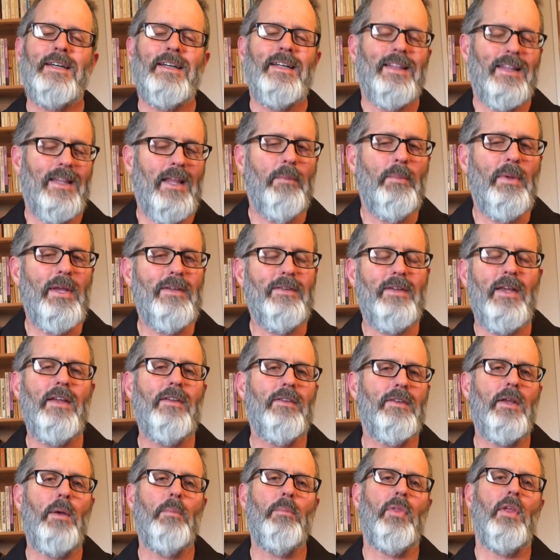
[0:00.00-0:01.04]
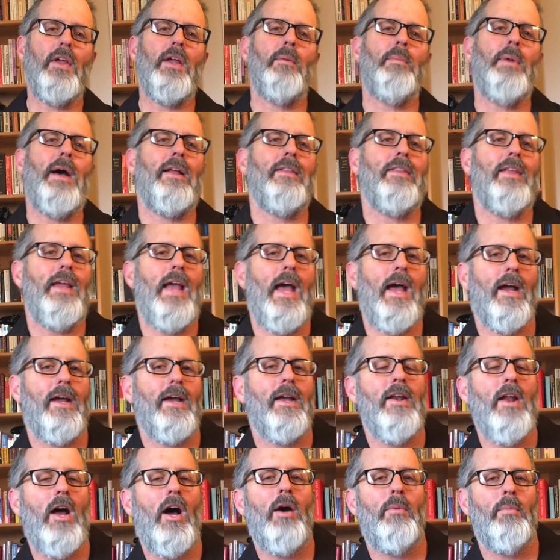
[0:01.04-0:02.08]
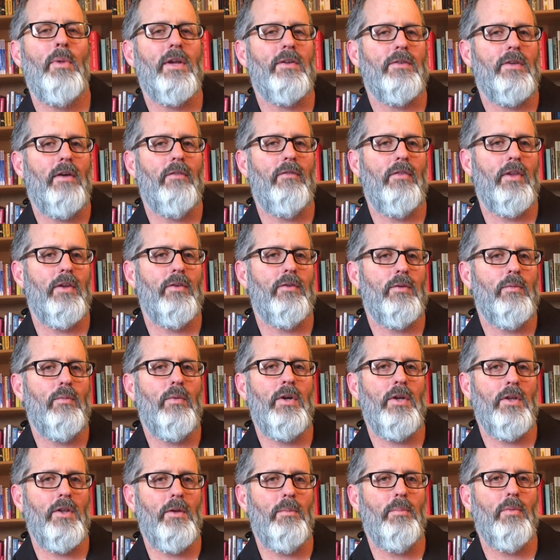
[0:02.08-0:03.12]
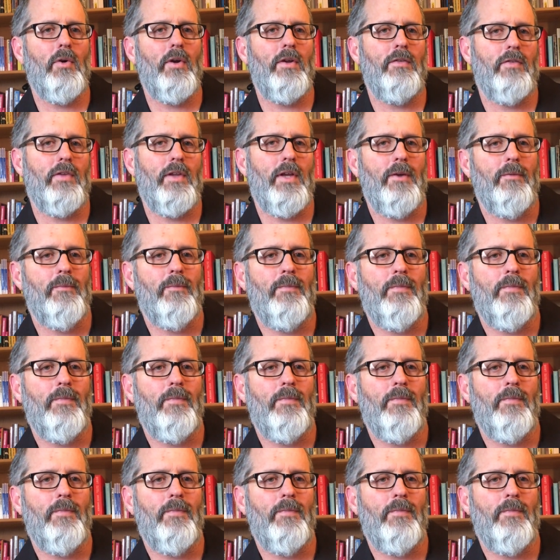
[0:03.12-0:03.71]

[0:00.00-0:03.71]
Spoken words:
Let me say something about the economics of this really briefly.